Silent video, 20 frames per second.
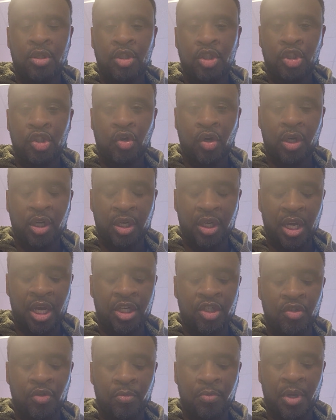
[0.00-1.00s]
Saudi
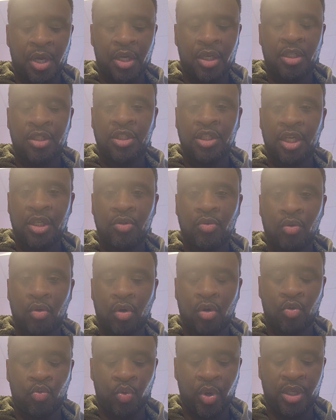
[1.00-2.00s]
National Bank, signaled
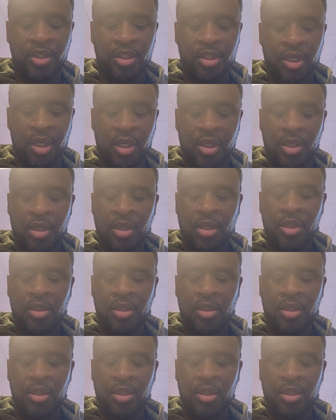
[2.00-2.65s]
on Wednesday